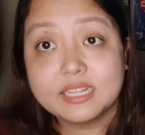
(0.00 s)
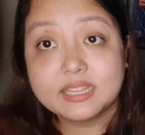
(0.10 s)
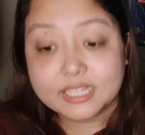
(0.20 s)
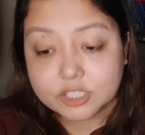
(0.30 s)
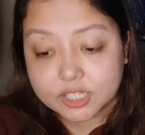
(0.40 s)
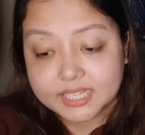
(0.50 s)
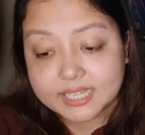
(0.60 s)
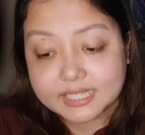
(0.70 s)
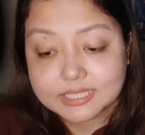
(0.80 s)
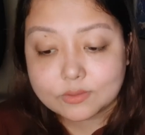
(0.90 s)
that took
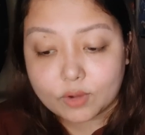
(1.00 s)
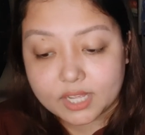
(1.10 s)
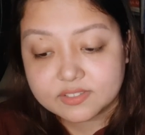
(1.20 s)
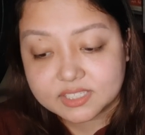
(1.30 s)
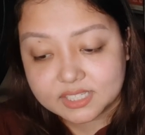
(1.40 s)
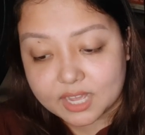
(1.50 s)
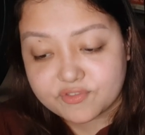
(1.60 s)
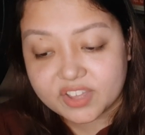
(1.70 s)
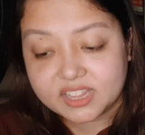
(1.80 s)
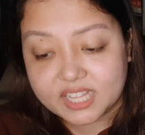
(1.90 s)
his wife's
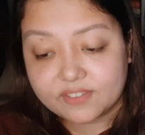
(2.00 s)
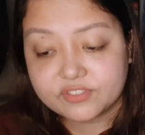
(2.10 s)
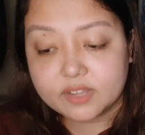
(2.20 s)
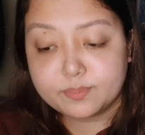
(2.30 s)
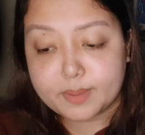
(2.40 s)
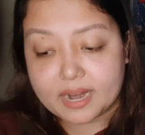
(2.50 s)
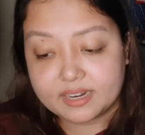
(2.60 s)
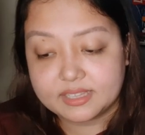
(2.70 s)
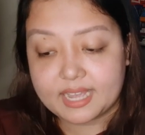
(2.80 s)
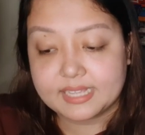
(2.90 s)
life and left him
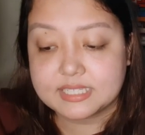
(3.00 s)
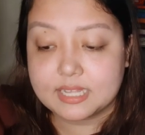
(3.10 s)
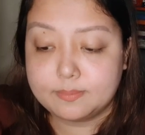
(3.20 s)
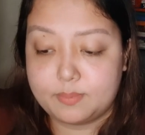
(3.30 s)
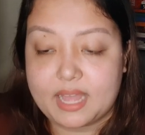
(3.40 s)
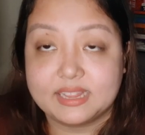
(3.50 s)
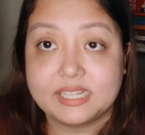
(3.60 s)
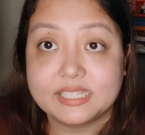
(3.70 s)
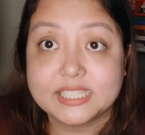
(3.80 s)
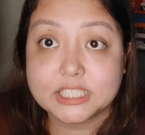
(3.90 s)
paralyzed and
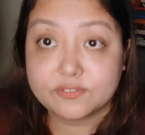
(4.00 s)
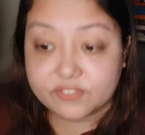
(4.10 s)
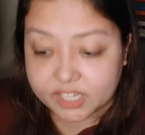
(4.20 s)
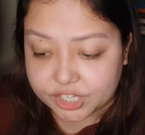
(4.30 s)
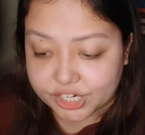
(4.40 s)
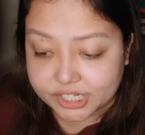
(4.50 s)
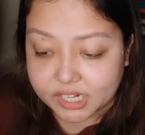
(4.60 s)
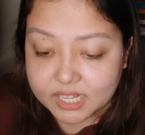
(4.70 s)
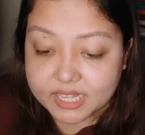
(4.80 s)
badly disfigured.